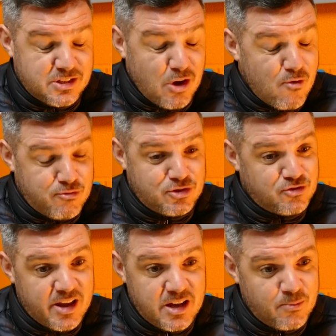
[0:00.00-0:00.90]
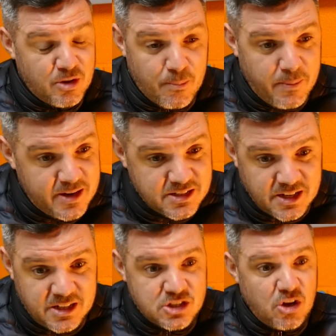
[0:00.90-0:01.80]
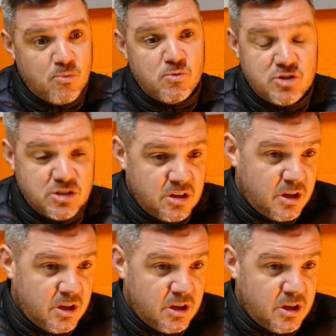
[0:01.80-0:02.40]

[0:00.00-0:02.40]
so frustrating. We've got players that need so much,